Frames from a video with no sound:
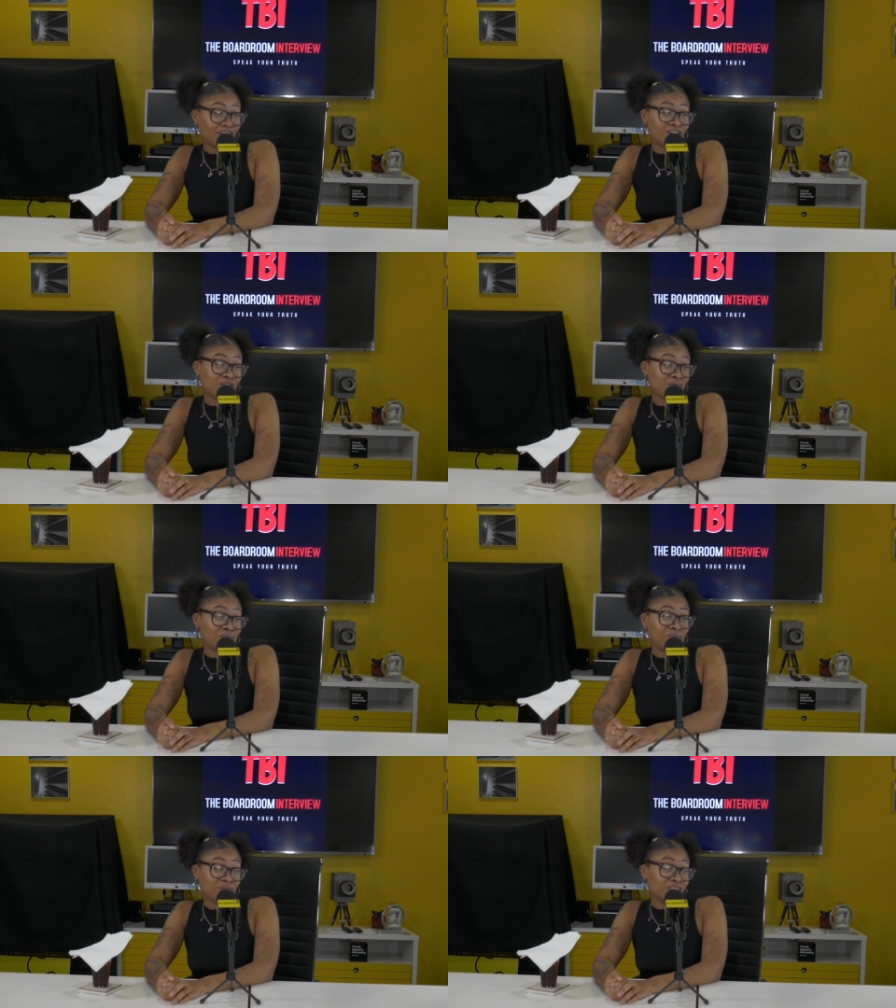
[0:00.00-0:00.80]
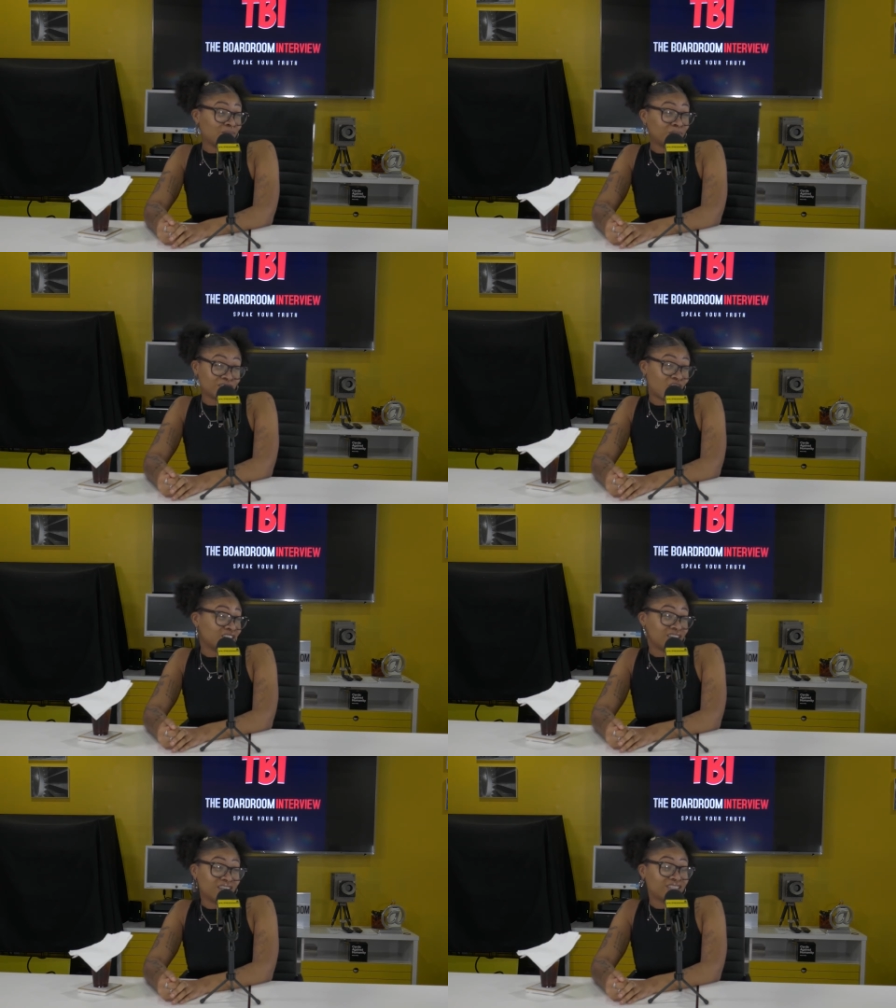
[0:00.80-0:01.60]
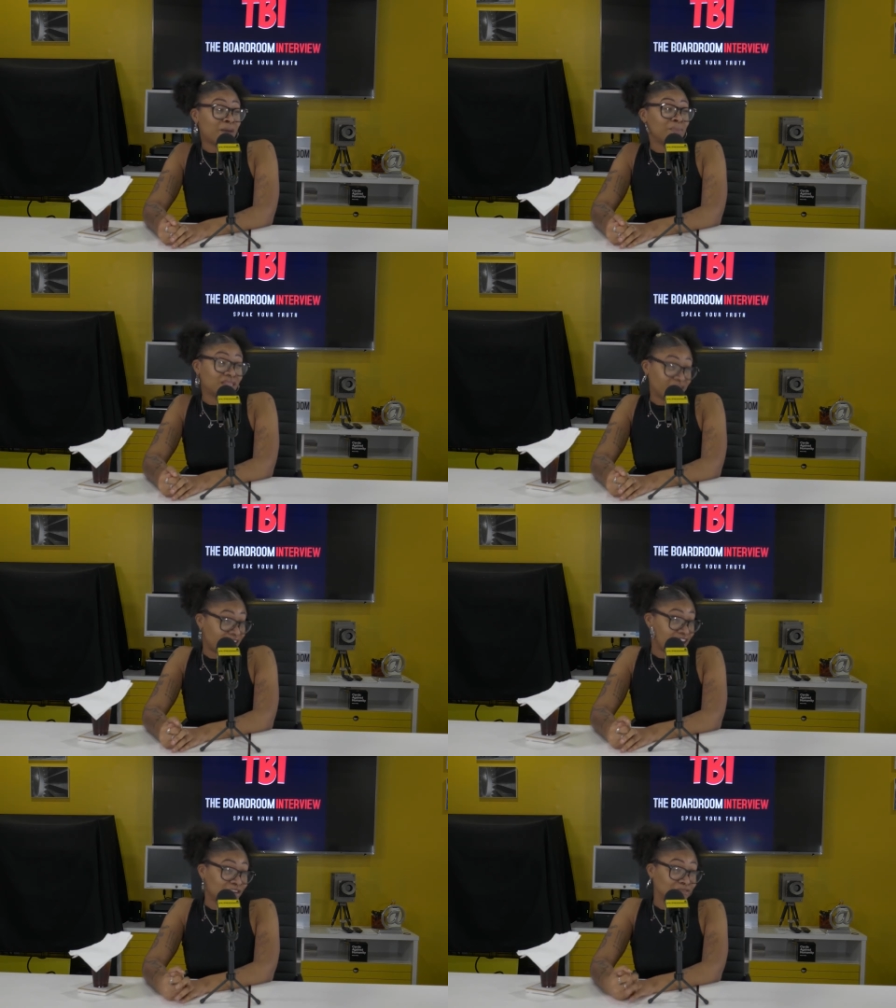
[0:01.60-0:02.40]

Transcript: Um, oh, some bizarre wow. things happen there.